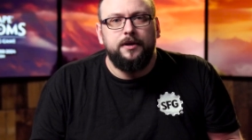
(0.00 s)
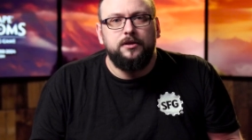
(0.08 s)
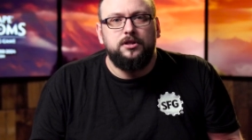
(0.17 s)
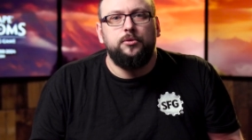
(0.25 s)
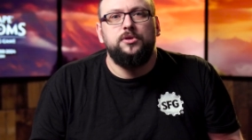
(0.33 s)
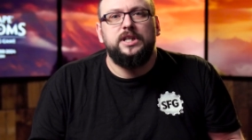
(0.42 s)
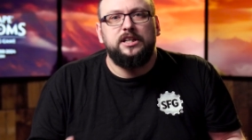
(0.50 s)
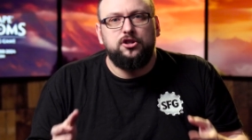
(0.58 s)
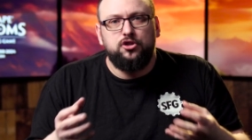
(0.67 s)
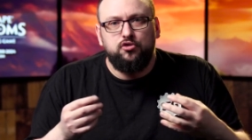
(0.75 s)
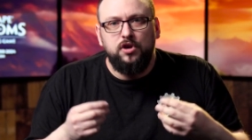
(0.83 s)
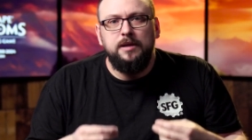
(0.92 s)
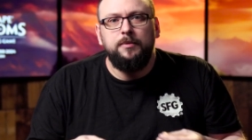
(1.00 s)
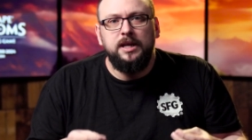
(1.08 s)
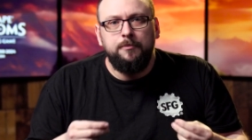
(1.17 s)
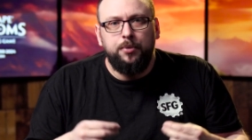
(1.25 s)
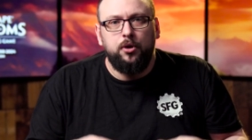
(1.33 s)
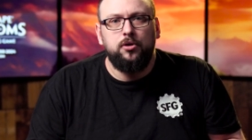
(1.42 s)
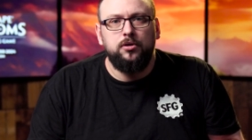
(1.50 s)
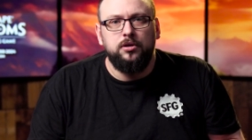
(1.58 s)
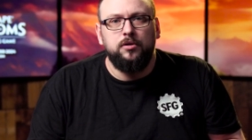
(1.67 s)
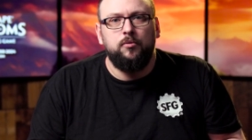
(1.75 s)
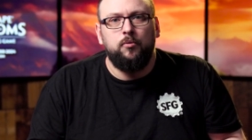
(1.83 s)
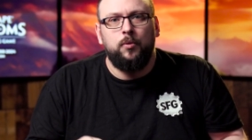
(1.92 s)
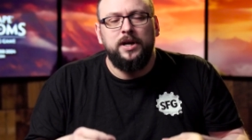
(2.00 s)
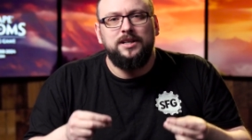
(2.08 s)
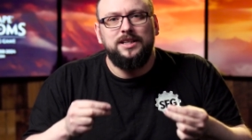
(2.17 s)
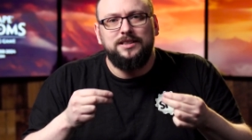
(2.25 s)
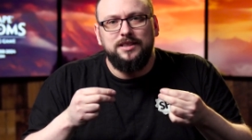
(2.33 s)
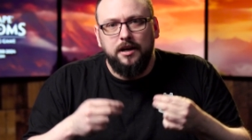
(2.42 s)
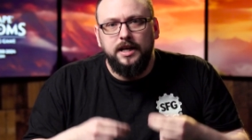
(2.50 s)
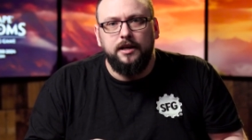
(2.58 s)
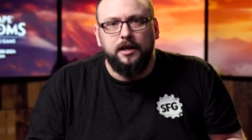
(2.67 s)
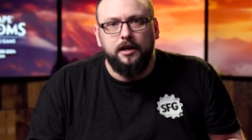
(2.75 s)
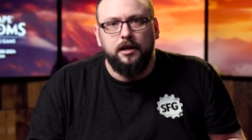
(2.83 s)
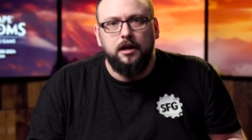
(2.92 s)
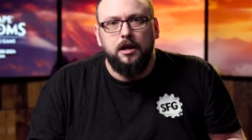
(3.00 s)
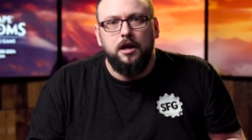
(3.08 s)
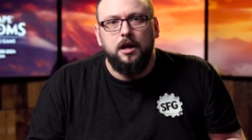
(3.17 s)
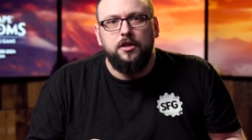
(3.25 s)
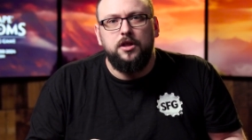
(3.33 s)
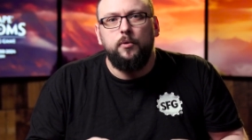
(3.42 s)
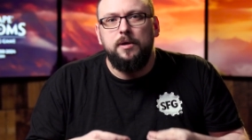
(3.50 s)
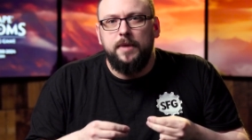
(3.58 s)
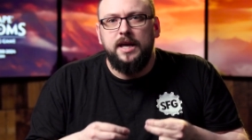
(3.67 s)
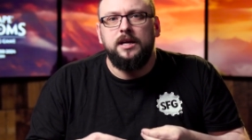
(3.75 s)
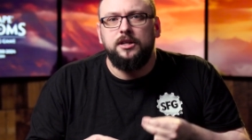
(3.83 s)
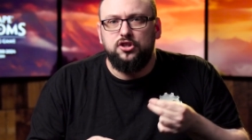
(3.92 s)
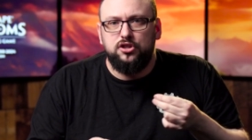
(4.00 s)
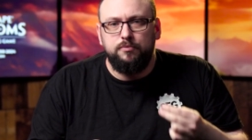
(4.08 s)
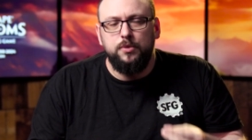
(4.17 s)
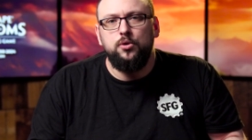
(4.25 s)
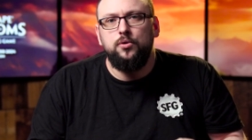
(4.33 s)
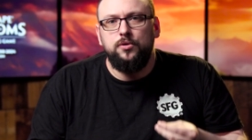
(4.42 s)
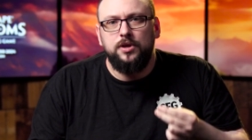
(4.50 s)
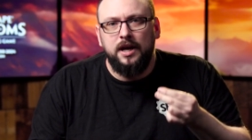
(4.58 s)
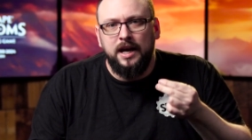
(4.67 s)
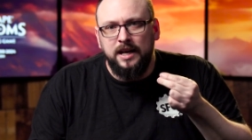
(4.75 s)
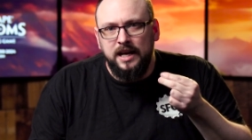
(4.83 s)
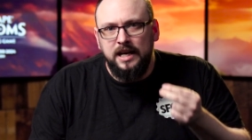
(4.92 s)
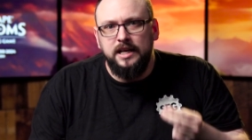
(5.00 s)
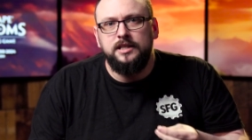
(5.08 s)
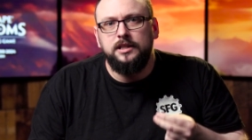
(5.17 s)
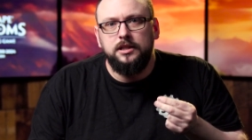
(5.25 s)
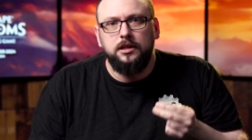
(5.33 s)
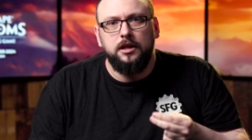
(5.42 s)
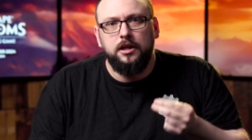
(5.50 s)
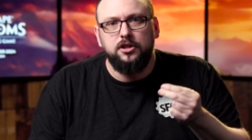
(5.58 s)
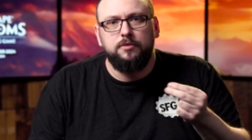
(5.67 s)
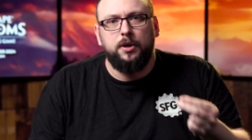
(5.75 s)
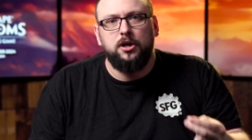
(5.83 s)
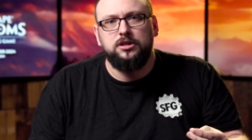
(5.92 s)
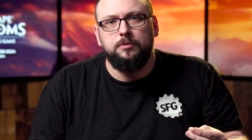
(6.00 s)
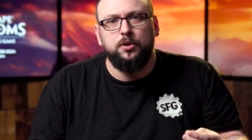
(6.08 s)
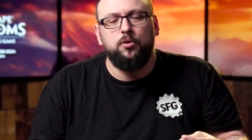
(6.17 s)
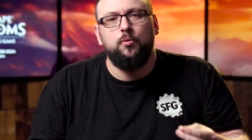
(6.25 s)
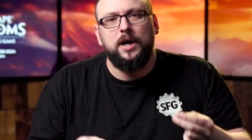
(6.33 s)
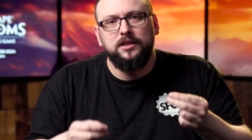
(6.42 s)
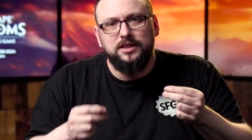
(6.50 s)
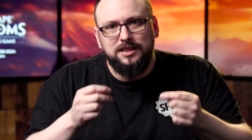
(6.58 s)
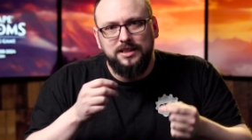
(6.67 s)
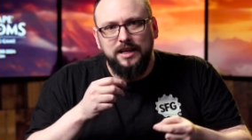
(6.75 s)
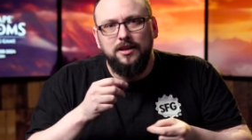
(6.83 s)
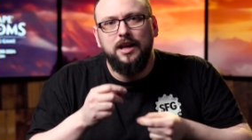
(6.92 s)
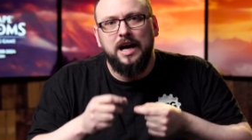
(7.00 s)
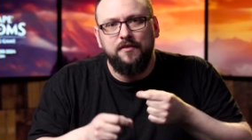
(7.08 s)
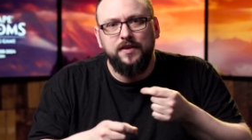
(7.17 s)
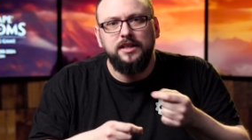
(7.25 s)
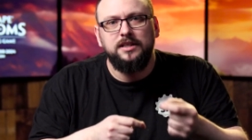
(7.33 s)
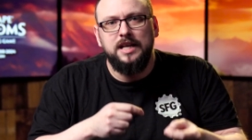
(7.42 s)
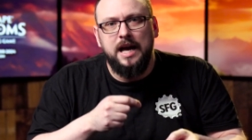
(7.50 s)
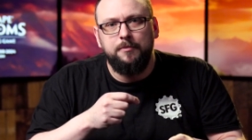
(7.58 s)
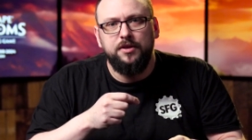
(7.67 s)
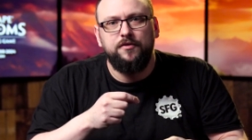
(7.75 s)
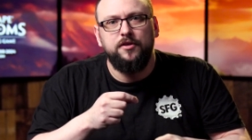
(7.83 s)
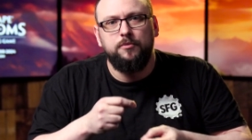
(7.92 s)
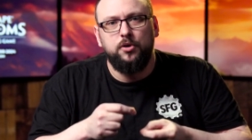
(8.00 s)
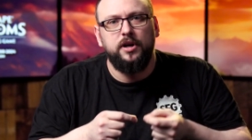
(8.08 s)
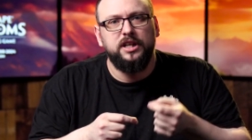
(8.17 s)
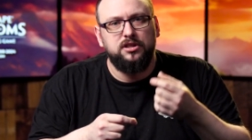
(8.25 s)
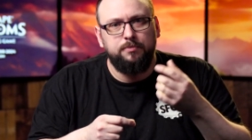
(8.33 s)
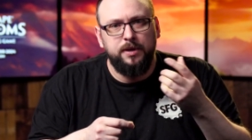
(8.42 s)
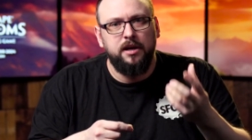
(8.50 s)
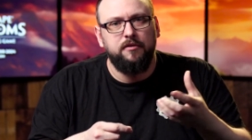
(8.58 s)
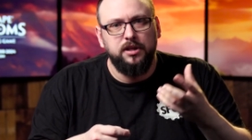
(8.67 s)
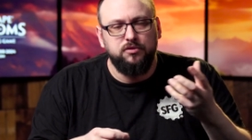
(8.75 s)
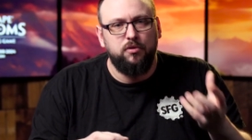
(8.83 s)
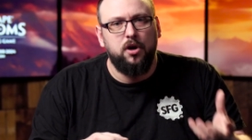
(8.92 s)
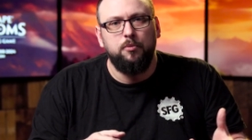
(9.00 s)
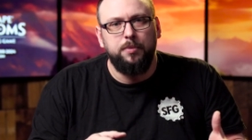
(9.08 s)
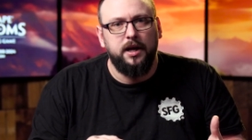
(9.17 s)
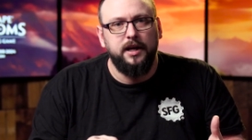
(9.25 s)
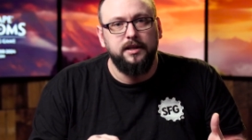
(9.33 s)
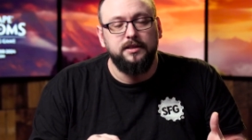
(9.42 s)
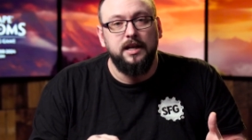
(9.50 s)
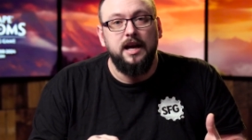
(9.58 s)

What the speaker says: So it was extremely important when designing that we make it as smooth and easy to learn as possible while still having depth for the more experienced role players.